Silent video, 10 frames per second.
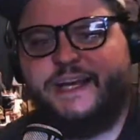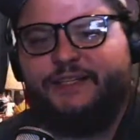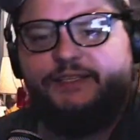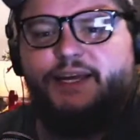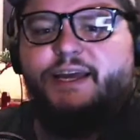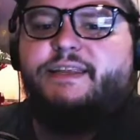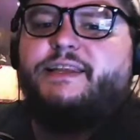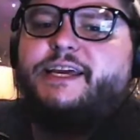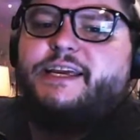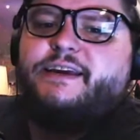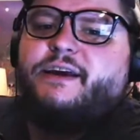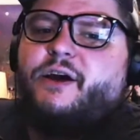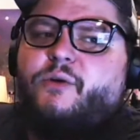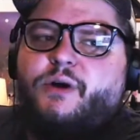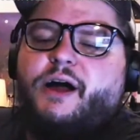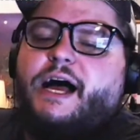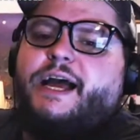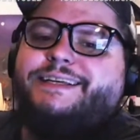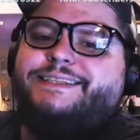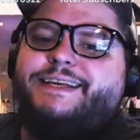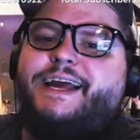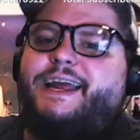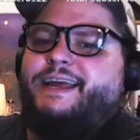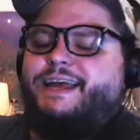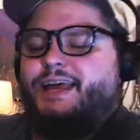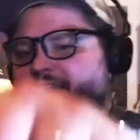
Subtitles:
#Stan Lee. Well, I say